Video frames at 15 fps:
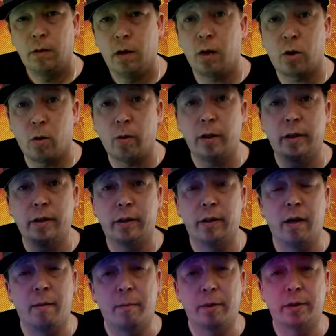According to the
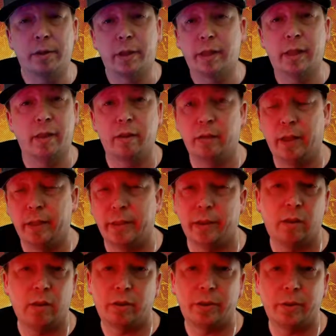numbers, it
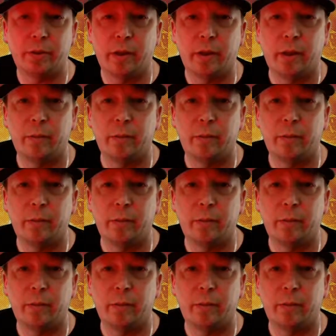didn't look too good.